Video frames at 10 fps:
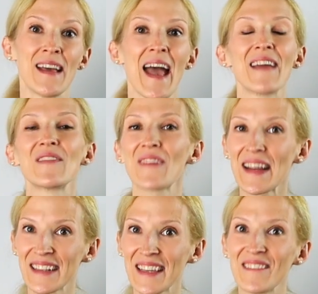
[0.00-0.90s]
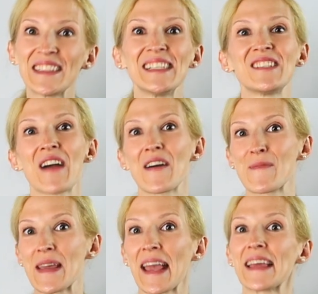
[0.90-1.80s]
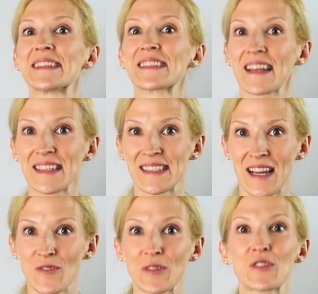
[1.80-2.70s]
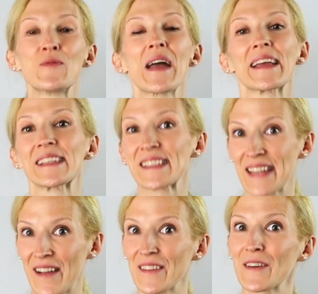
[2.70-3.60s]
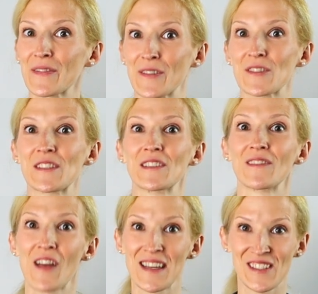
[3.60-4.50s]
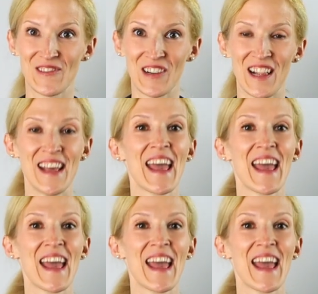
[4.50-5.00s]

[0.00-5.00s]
And finally, we teach you how to make a study schedule to excel your first year of law school.